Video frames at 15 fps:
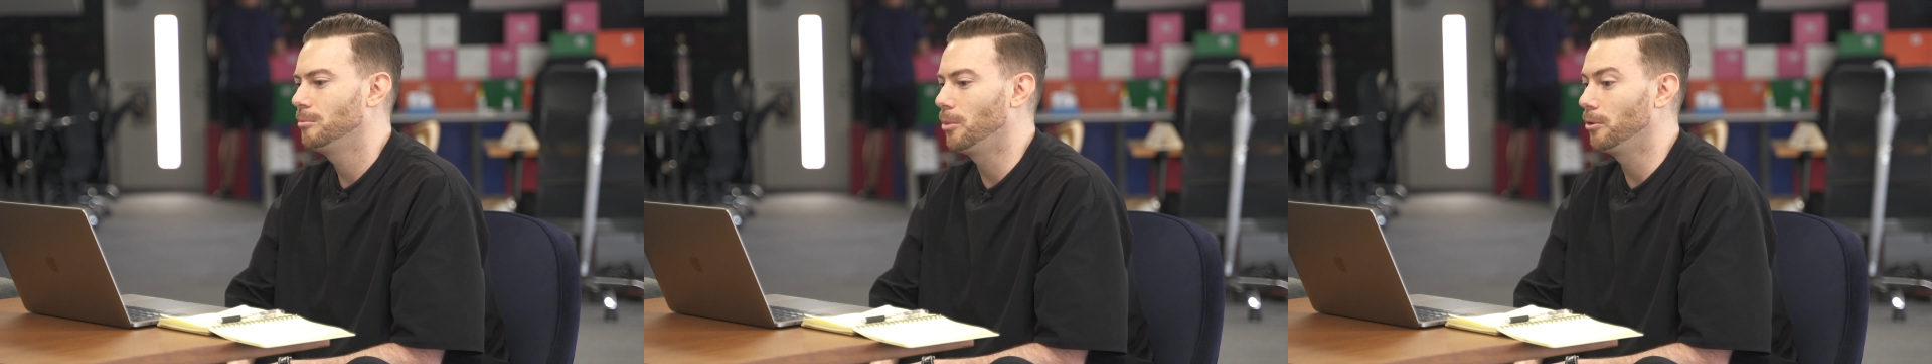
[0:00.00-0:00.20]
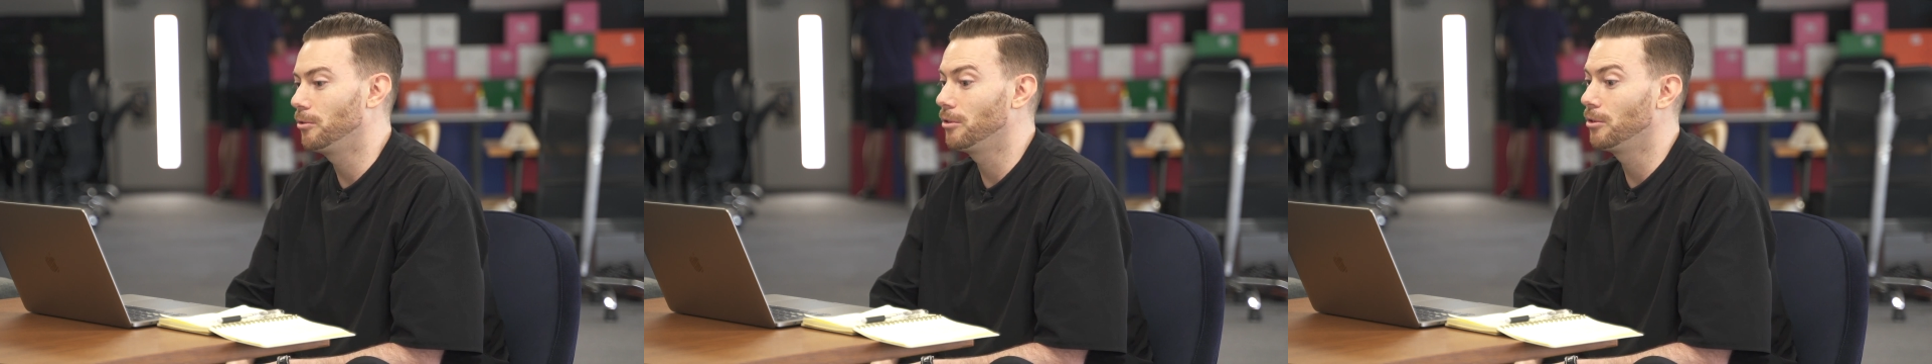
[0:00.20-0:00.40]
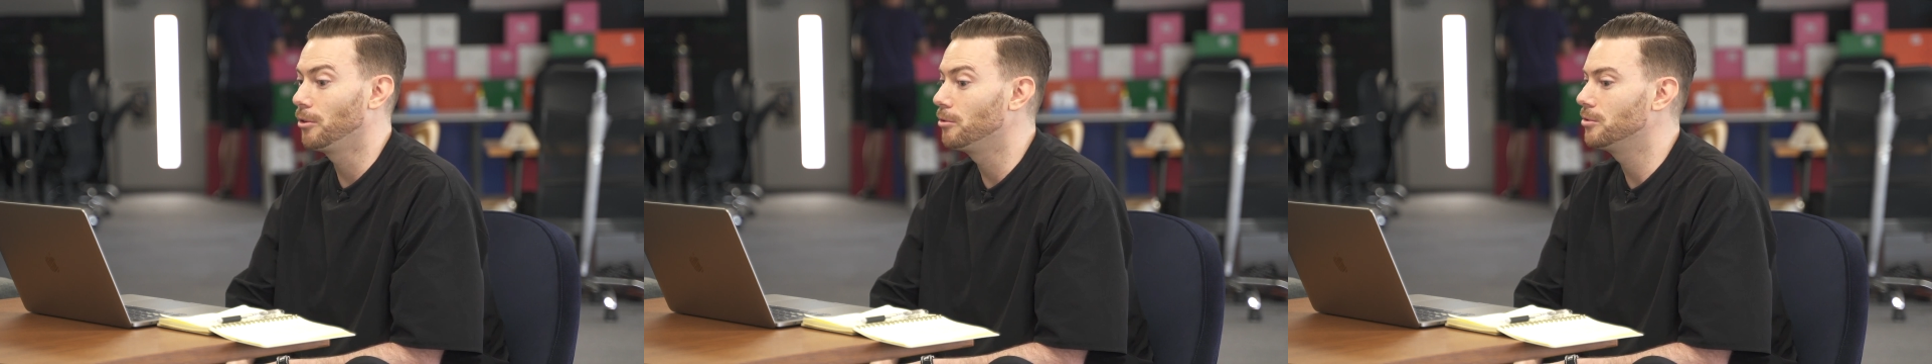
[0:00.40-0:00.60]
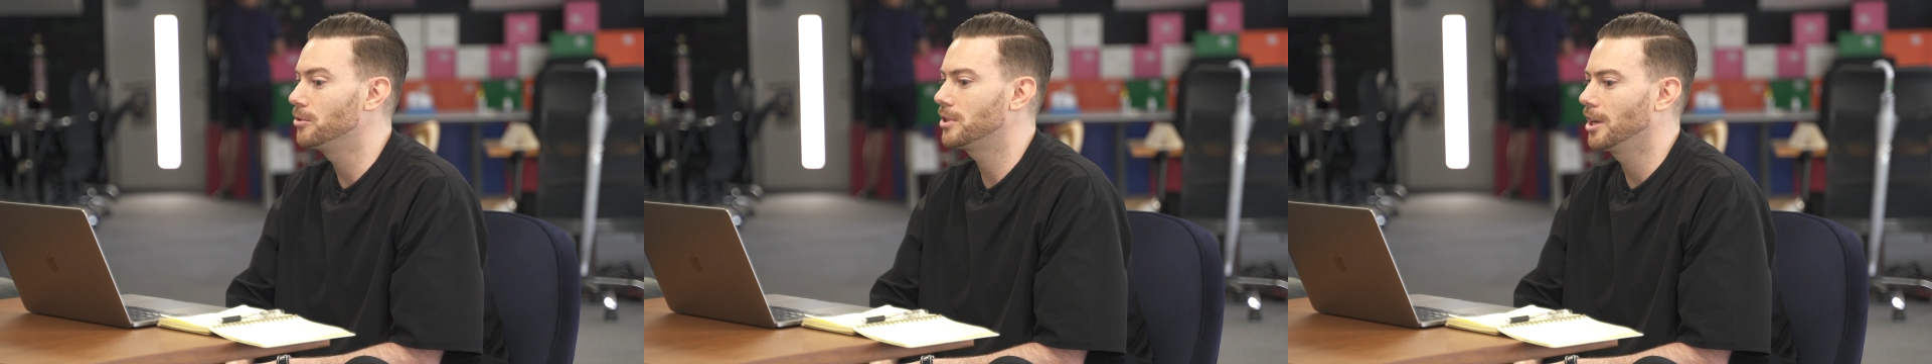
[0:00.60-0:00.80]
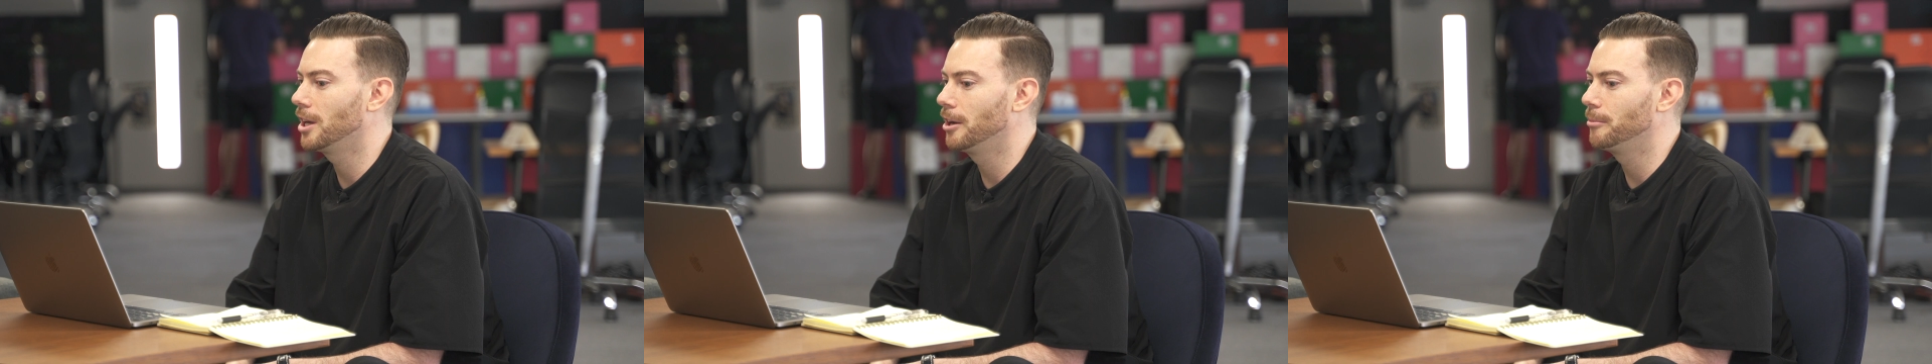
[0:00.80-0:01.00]
both of
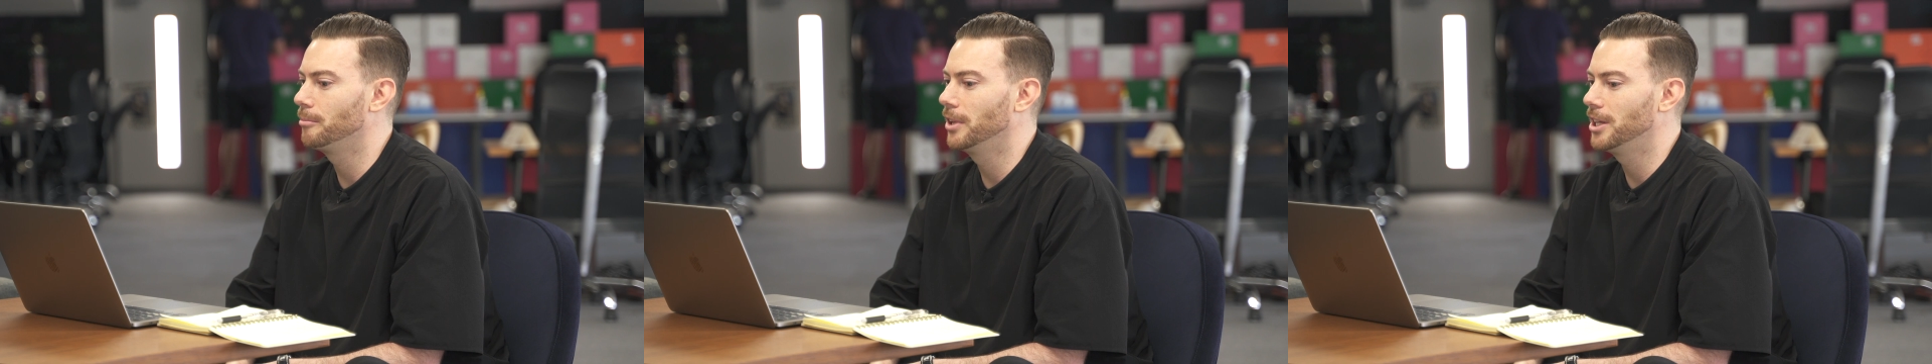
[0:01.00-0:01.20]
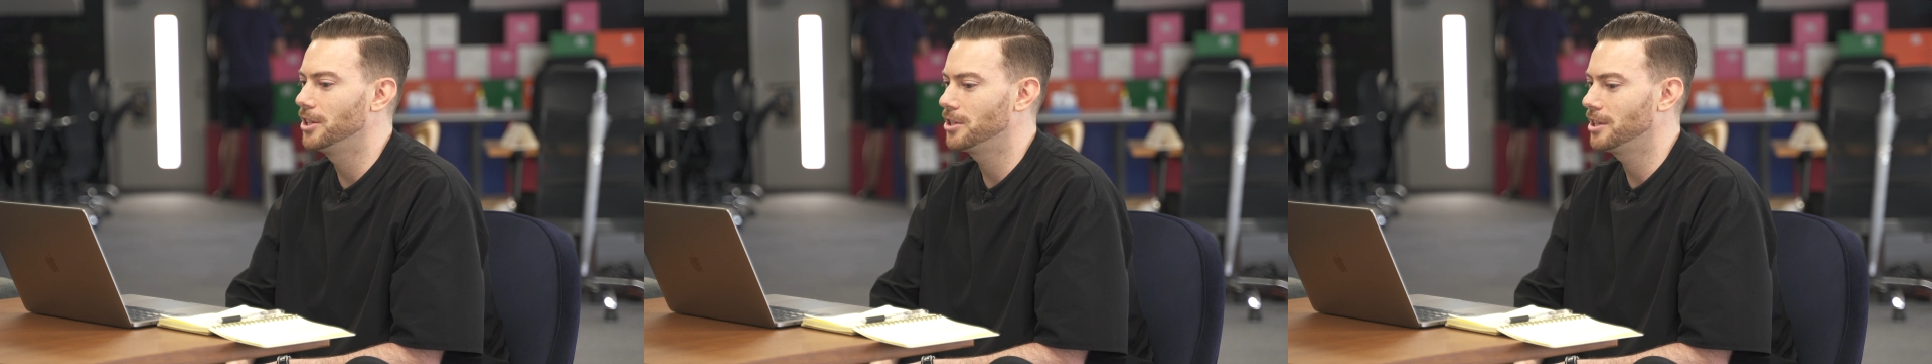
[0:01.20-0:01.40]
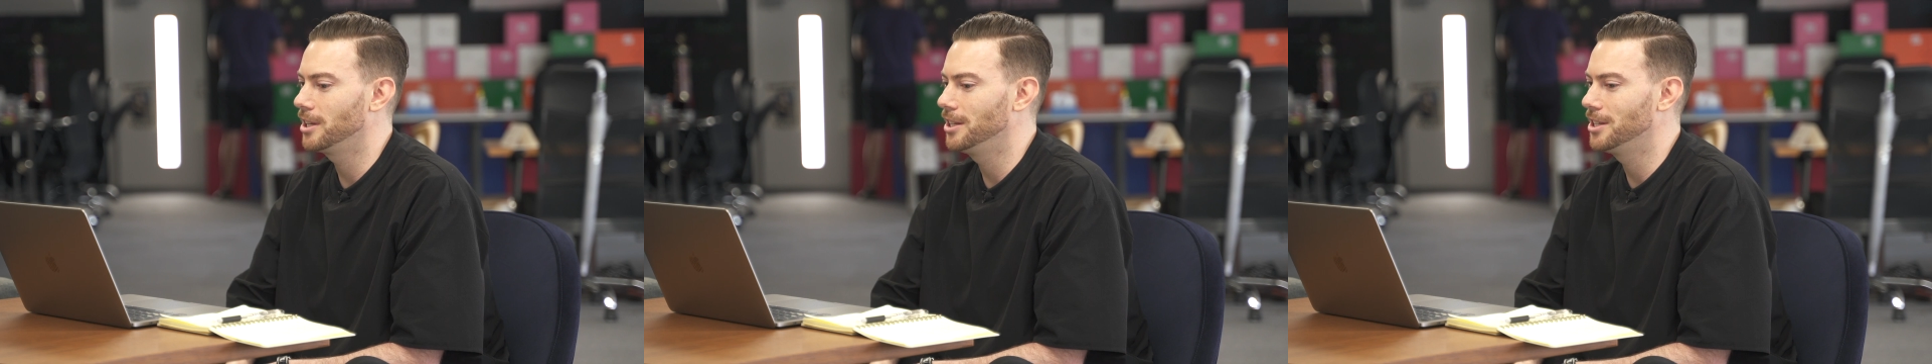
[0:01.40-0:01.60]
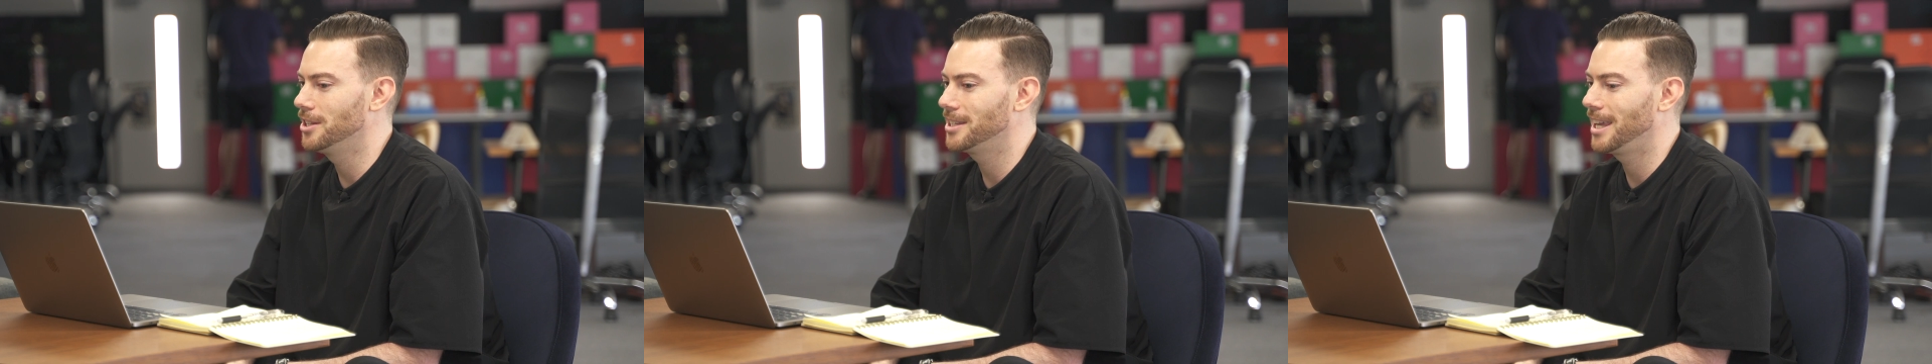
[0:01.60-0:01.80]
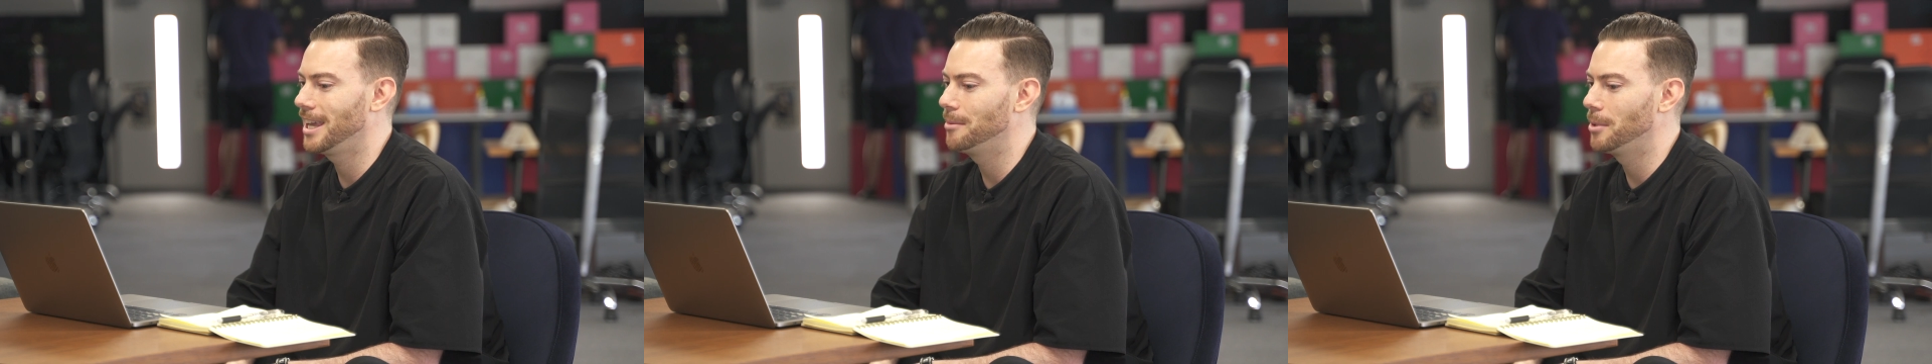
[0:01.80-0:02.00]
those
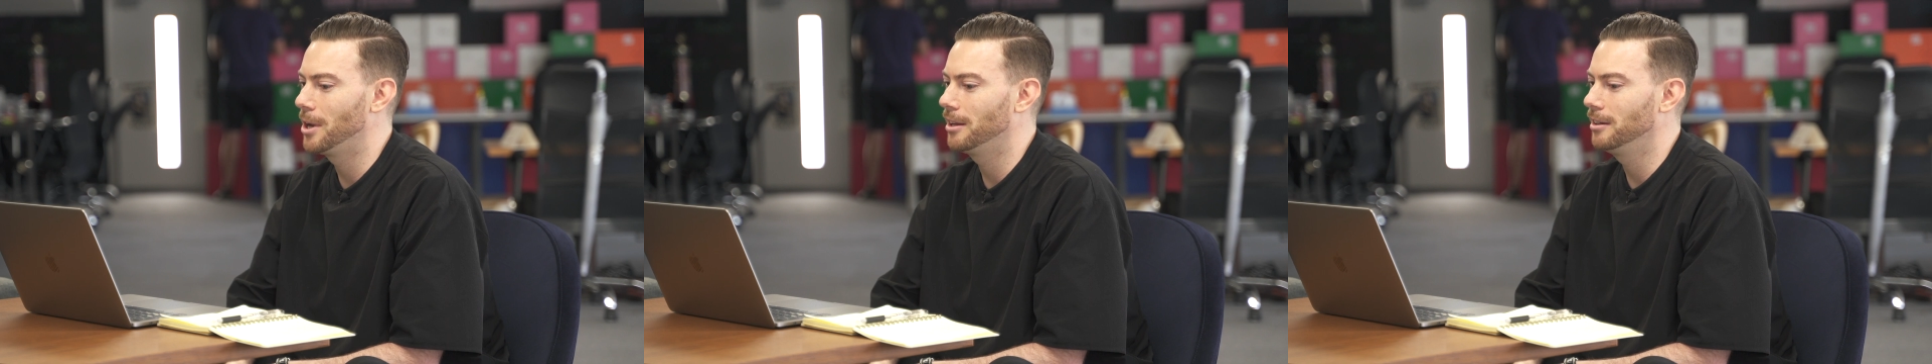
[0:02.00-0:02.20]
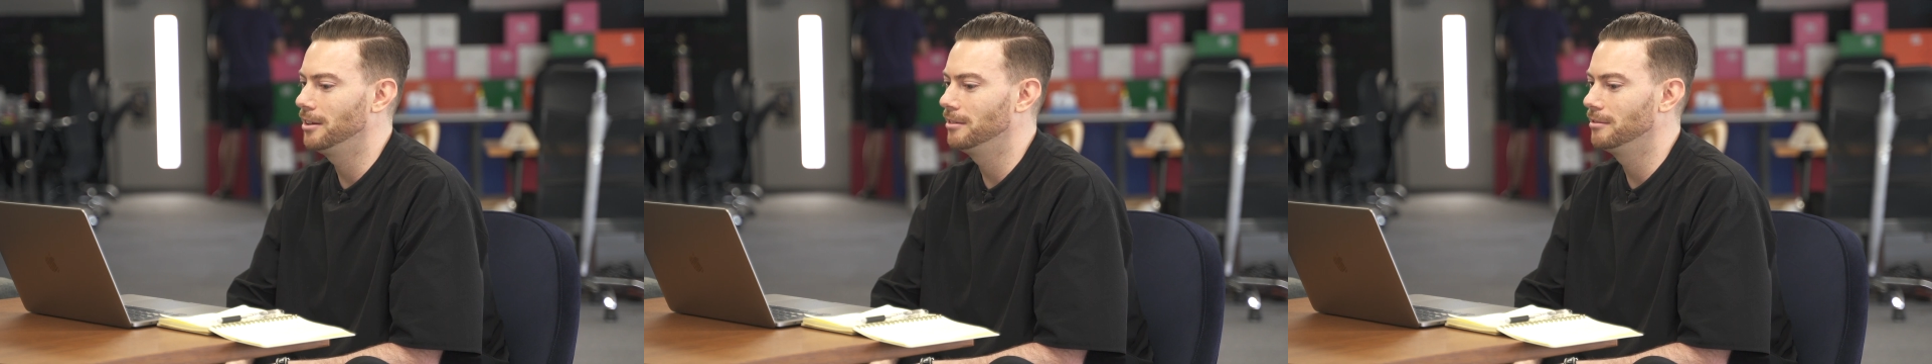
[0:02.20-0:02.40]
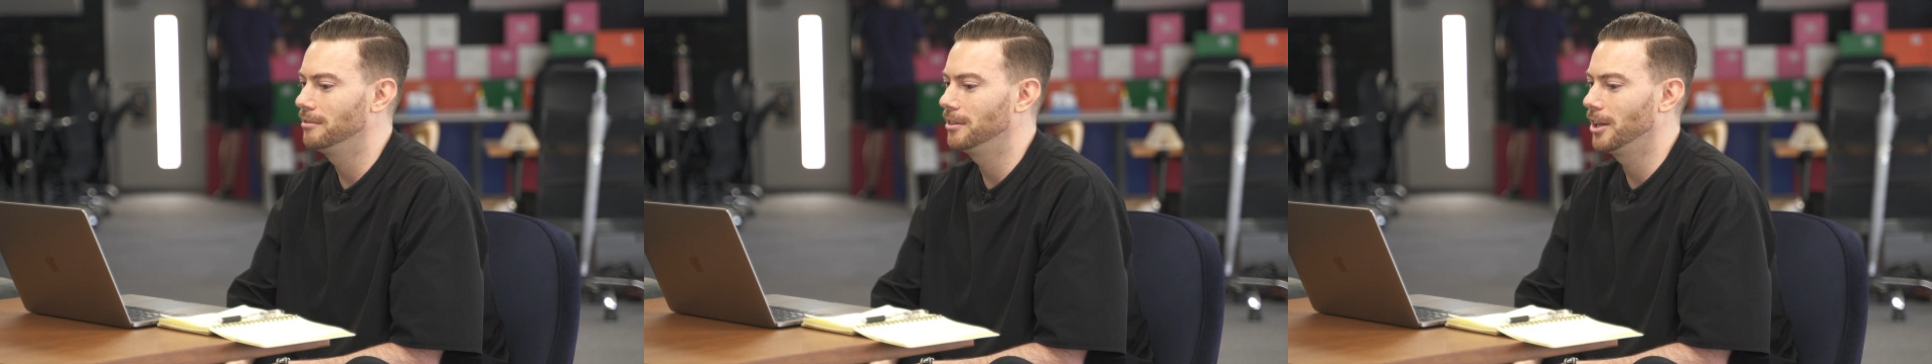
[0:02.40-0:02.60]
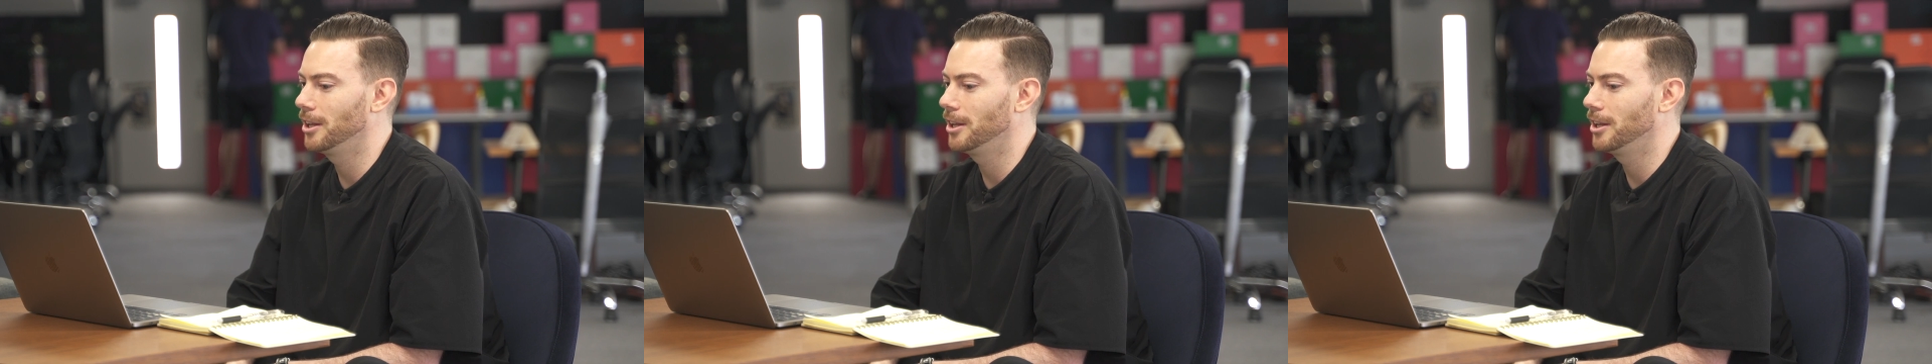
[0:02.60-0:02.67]
legislations came out in